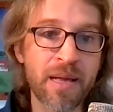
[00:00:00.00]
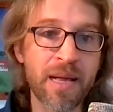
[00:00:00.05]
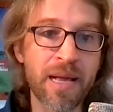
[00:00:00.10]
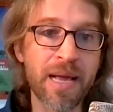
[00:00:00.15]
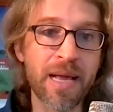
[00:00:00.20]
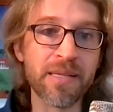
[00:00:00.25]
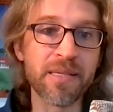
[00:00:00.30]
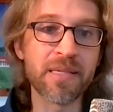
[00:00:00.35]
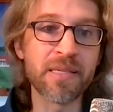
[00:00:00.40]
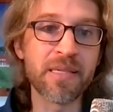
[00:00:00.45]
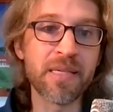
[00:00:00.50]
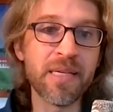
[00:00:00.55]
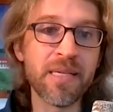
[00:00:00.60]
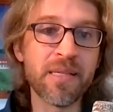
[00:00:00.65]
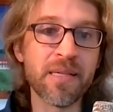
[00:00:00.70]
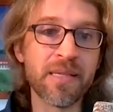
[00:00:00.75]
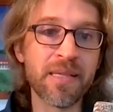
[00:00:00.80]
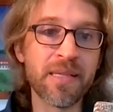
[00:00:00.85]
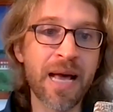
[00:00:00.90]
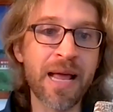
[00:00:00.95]
and see
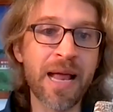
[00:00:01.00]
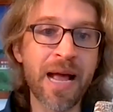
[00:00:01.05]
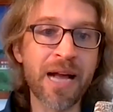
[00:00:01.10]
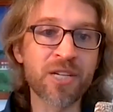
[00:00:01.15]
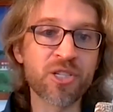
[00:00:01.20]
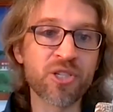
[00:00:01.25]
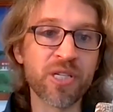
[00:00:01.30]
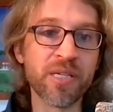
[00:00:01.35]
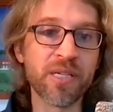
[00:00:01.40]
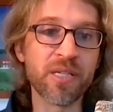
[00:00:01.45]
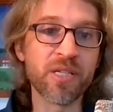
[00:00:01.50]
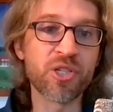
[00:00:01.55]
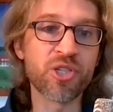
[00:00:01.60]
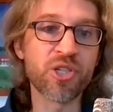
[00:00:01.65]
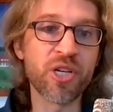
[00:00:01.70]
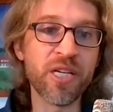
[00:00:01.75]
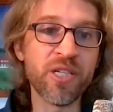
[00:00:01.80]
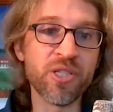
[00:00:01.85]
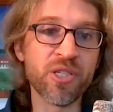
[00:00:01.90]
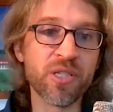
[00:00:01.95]
that actually
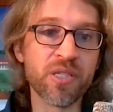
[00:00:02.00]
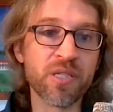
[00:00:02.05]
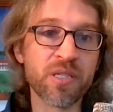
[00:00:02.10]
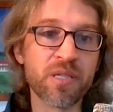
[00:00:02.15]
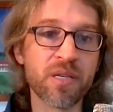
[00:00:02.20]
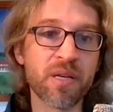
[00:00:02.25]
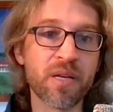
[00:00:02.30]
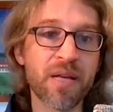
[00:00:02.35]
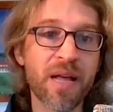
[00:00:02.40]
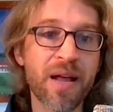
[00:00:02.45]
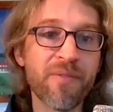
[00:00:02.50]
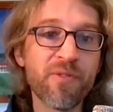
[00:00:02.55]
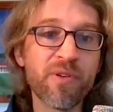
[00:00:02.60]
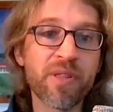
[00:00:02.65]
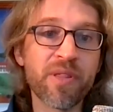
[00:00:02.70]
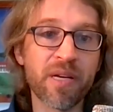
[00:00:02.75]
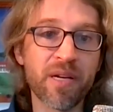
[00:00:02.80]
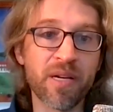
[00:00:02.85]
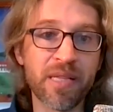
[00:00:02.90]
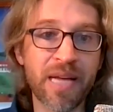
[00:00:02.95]
changes
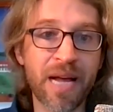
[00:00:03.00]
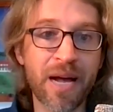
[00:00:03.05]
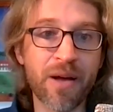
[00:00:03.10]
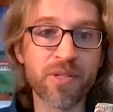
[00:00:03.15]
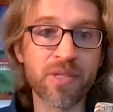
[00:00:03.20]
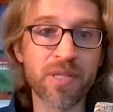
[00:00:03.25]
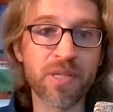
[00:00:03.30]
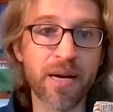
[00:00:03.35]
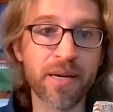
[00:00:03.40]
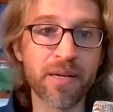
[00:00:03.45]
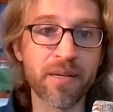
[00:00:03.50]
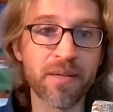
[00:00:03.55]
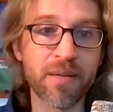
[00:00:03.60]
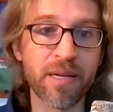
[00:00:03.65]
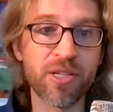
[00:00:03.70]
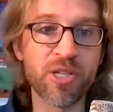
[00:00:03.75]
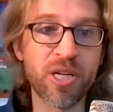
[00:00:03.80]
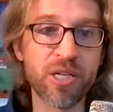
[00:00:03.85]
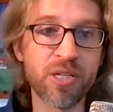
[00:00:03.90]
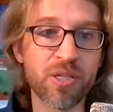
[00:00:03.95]
everything on the outside.
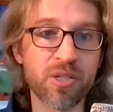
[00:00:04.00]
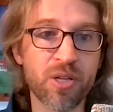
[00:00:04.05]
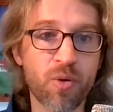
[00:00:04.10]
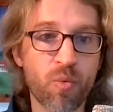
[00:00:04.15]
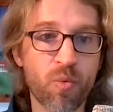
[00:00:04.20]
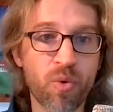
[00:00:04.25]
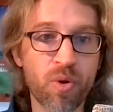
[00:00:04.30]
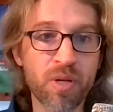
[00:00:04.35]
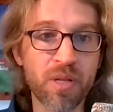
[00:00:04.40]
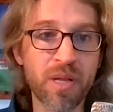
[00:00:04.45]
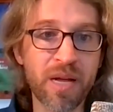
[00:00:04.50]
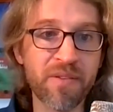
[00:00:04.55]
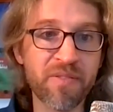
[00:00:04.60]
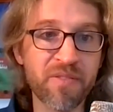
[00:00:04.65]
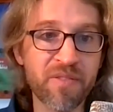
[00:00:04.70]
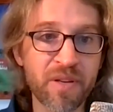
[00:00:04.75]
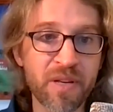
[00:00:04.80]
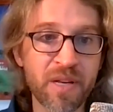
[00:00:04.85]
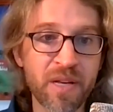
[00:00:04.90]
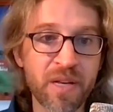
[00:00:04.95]
It changes our work
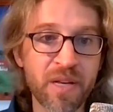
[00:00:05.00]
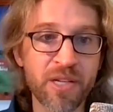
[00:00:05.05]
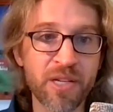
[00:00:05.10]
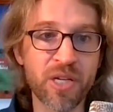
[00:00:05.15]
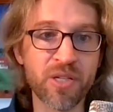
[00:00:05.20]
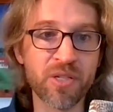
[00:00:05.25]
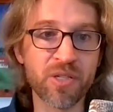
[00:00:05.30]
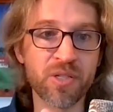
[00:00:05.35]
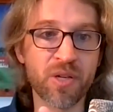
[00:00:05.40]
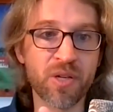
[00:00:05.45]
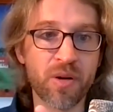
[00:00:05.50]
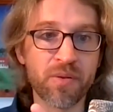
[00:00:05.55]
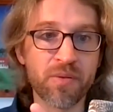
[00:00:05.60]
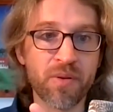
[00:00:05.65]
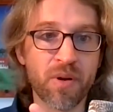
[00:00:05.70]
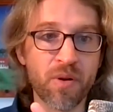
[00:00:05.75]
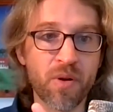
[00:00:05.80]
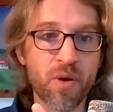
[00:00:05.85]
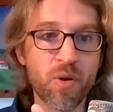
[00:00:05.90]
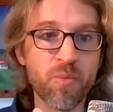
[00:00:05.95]
life. It changes
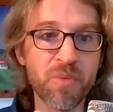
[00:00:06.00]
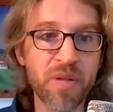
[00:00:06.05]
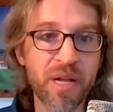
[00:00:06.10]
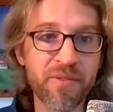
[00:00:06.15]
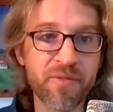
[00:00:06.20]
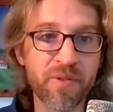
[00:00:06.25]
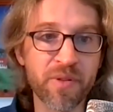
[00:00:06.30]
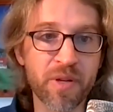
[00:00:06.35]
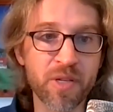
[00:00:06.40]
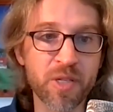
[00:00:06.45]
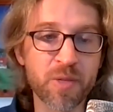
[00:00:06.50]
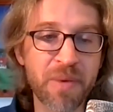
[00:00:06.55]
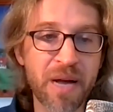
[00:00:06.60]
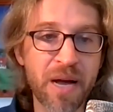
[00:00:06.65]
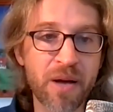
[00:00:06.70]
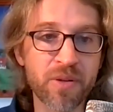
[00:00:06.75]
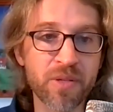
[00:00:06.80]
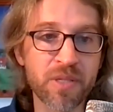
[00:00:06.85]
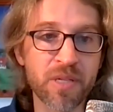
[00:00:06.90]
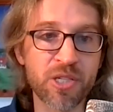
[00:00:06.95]
our home life with our
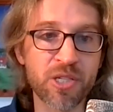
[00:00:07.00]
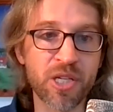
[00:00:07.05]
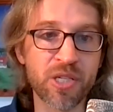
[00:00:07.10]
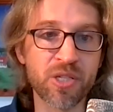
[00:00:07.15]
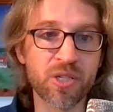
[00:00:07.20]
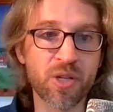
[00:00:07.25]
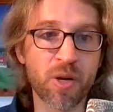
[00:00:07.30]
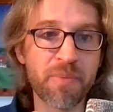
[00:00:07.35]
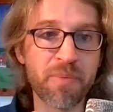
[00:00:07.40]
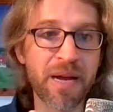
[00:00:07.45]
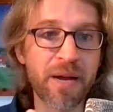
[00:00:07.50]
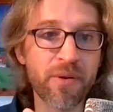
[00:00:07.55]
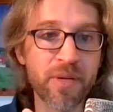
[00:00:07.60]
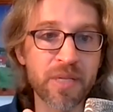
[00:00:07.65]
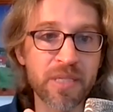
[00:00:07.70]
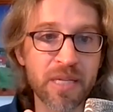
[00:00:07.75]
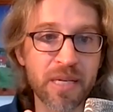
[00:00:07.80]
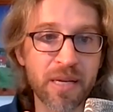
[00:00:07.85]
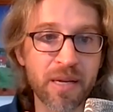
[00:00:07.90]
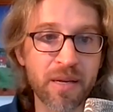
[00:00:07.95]
spouse. It changes our
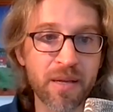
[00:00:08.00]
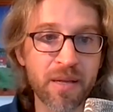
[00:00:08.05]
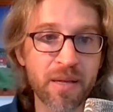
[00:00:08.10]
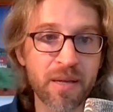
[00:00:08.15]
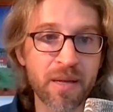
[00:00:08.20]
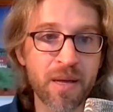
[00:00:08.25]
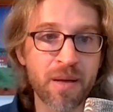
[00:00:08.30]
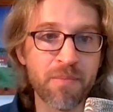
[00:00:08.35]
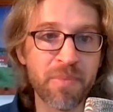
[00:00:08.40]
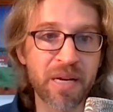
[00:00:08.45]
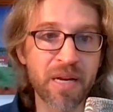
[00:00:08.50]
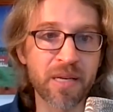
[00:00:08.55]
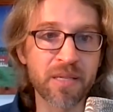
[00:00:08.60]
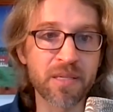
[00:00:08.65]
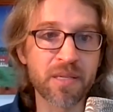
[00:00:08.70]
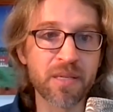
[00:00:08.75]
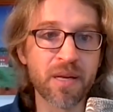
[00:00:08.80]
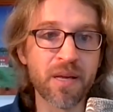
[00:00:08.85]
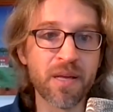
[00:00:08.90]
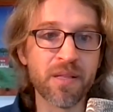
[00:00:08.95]
parenting,
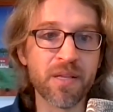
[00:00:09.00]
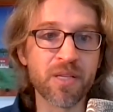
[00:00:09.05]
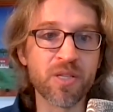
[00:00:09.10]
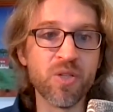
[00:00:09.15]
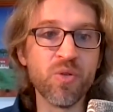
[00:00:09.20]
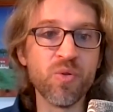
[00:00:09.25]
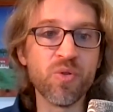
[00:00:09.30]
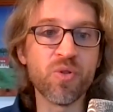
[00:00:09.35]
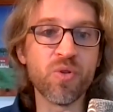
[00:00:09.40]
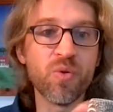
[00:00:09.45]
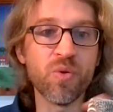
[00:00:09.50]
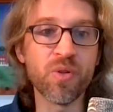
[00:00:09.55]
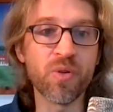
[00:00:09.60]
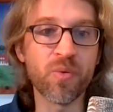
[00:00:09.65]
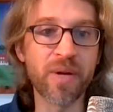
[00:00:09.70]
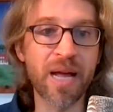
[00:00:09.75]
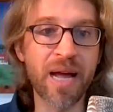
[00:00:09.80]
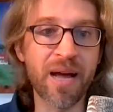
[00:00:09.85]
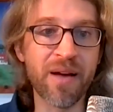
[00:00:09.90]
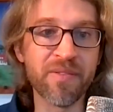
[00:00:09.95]
because this new tool that
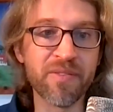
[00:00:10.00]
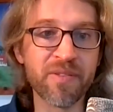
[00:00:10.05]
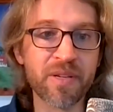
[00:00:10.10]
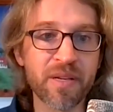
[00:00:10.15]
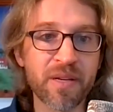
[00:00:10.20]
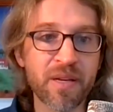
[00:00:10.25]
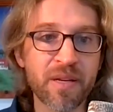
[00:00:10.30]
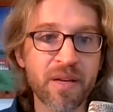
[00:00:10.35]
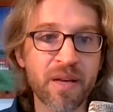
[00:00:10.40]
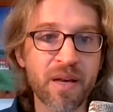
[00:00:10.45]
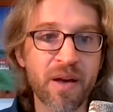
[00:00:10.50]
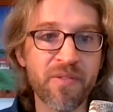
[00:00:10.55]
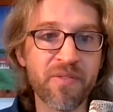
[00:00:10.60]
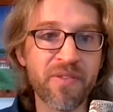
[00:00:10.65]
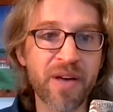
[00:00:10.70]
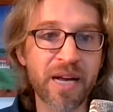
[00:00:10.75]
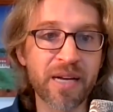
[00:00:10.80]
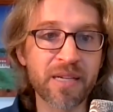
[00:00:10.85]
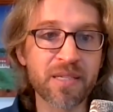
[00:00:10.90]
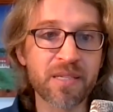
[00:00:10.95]
we have
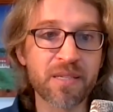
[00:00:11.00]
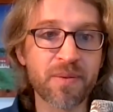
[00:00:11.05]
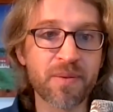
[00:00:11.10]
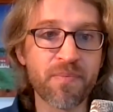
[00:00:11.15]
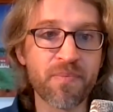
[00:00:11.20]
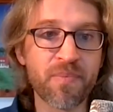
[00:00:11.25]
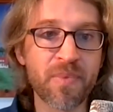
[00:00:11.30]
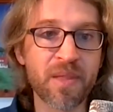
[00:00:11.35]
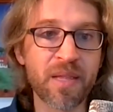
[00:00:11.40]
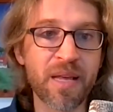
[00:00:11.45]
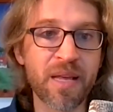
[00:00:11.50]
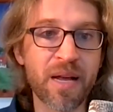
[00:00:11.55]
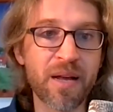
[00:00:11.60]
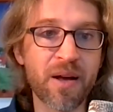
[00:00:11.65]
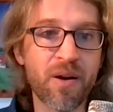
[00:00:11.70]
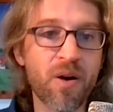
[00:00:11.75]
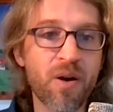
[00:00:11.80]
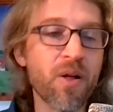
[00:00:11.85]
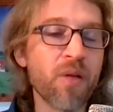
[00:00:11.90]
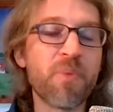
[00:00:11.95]
affects
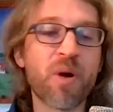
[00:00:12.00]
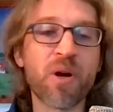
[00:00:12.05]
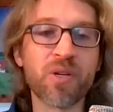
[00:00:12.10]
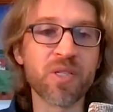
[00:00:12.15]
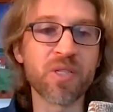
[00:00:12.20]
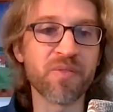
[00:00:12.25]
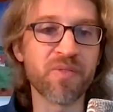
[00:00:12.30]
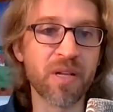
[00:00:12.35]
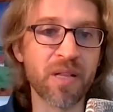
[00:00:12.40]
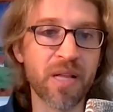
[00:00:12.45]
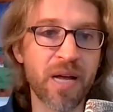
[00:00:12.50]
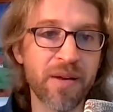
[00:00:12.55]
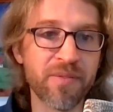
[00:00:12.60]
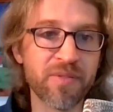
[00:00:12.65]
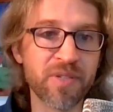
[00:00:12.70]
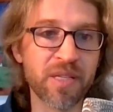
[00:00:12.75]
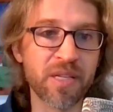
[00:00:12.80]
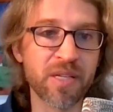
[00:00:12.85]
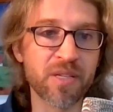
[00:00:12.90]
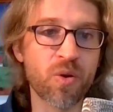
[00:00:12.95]
all parts of our
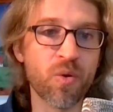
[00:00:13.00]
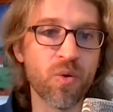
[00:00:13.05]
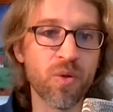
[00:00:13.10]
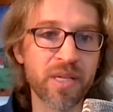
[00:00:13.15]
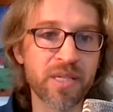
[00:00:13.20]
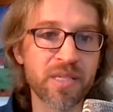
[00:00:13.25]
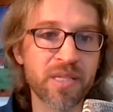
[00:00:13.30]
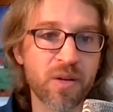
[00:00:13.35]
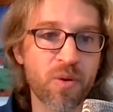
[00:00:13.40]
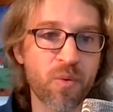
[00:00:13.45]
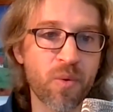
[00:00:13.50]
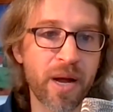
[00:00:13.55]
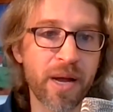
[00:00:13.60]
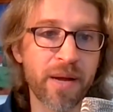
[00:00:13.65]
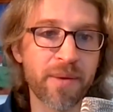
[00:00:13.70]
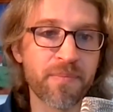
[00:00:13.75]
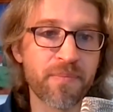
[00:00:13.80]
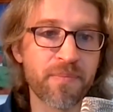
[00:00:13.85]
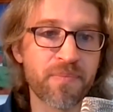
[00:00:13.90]
lives in this holistic way.